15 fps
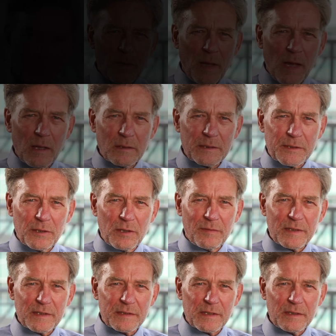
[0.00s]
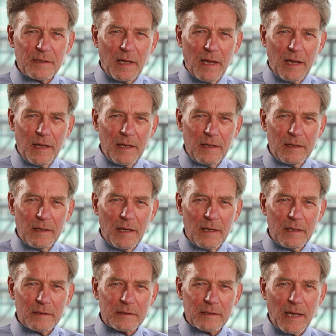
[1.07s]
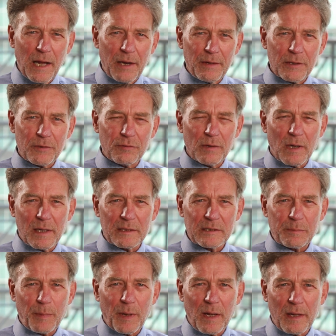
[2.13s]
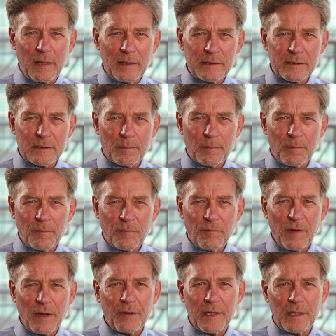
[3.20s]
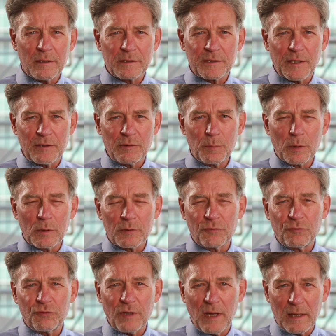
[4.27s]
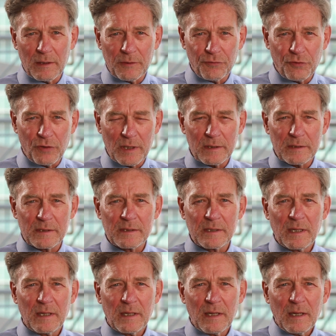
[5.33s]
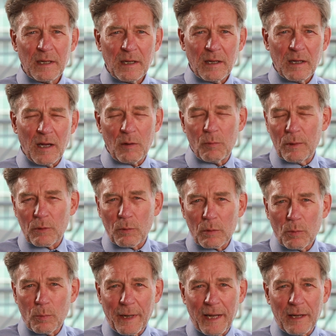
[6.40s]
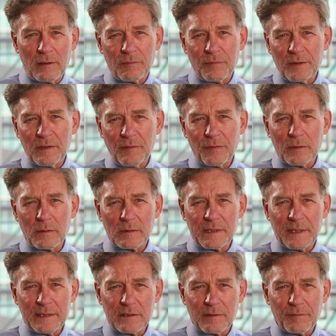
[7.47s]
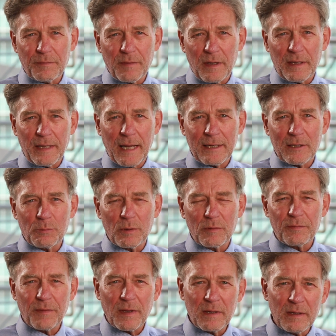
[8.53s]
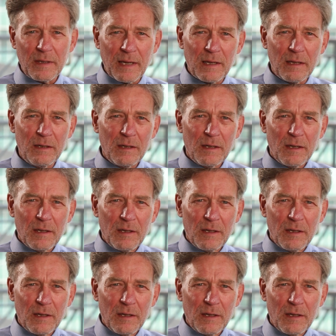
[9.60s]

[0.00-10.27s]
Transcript: The health service today is characterised by some very considerable challenges. We're all aware of the difficulties of finding adequate funding,